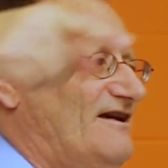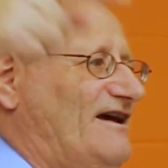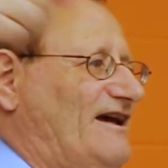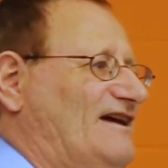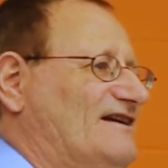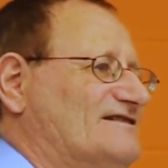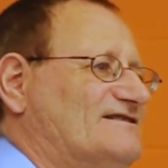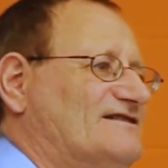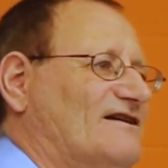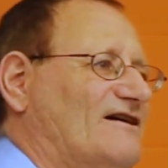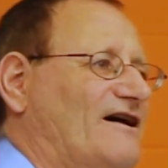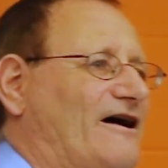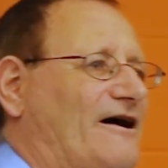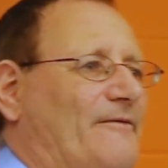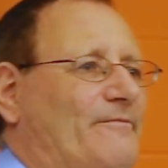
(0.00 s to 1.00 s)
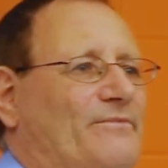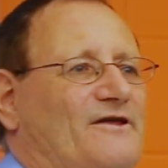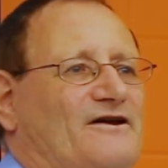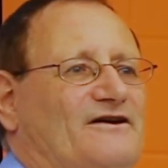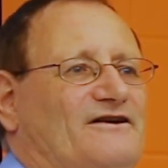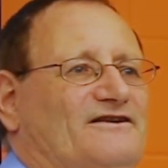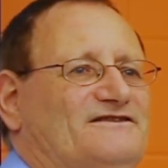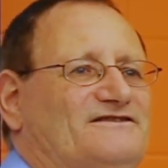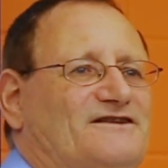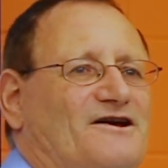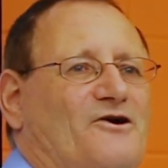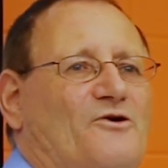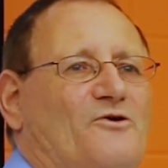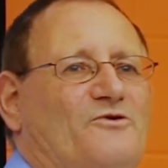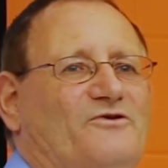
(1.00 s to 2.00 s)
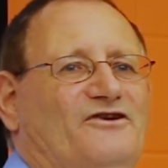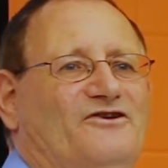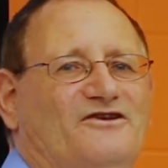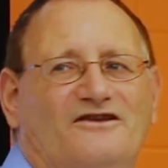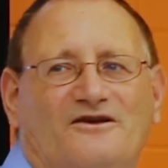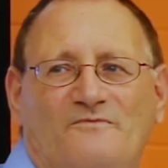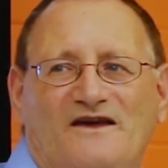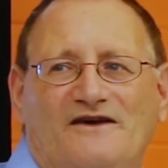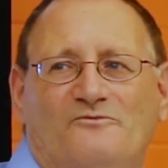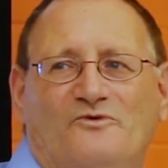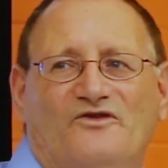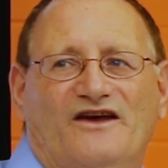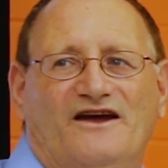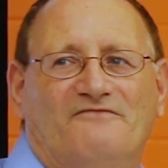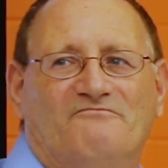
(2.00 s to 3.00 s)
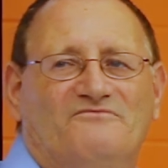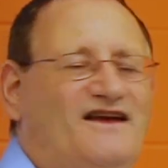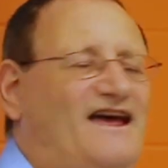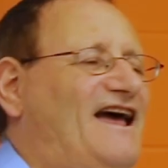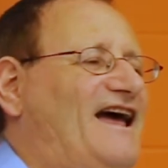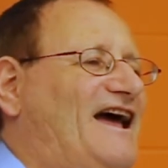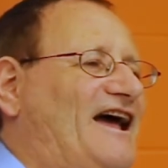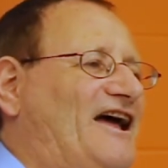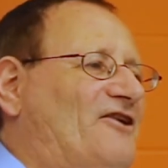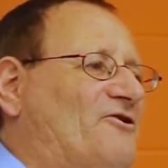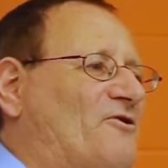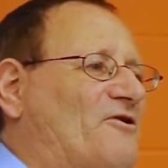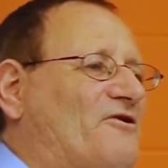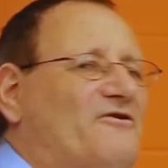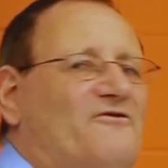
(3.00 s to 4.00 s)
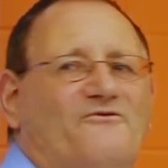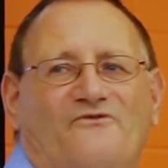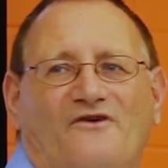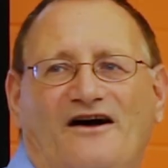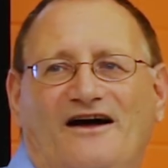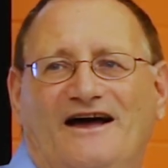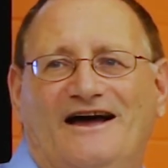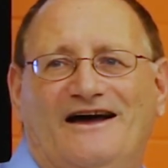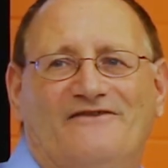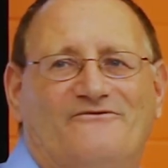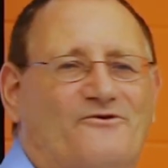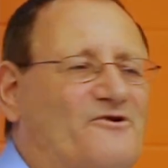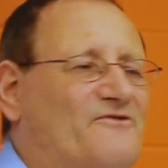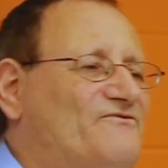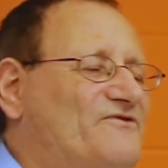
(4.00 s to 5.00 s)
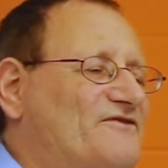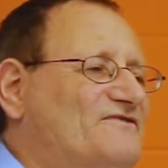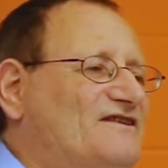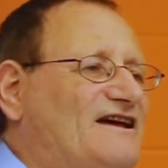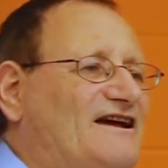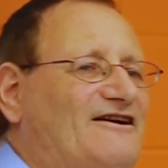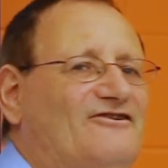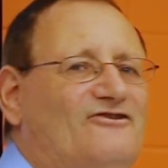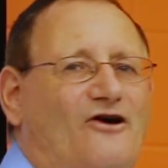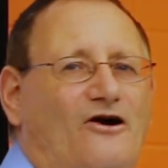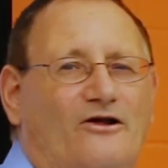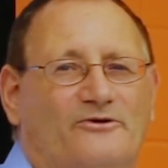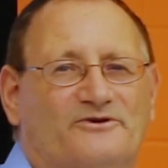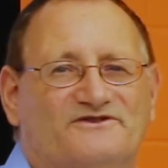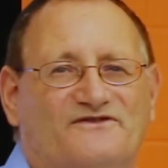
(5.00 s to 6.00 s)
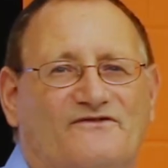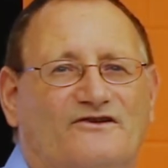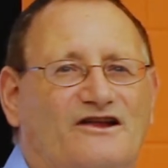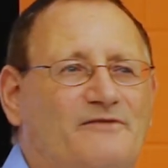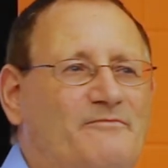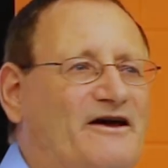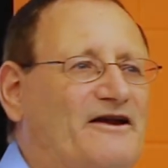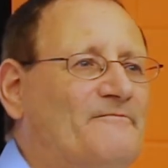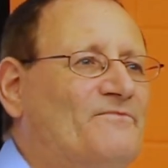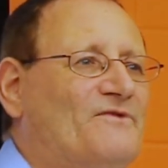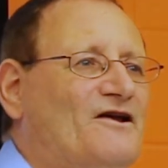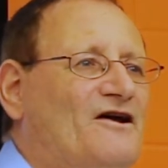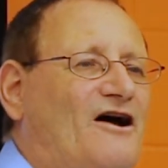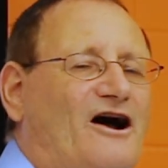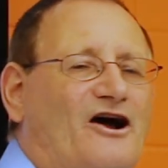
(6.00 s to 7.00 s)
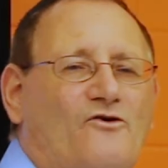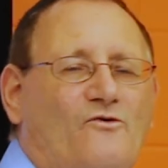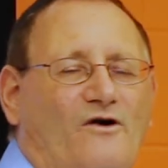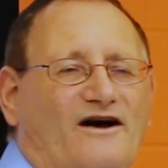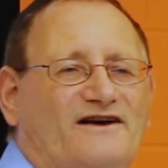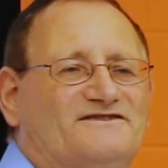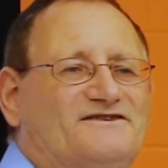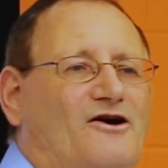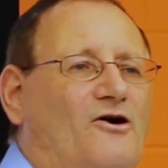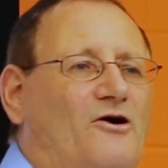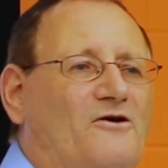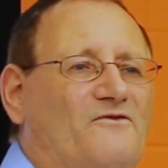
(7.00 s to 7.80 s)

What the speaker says: is the, so, you know, to be within 10 or 5 or $15 of the limit across all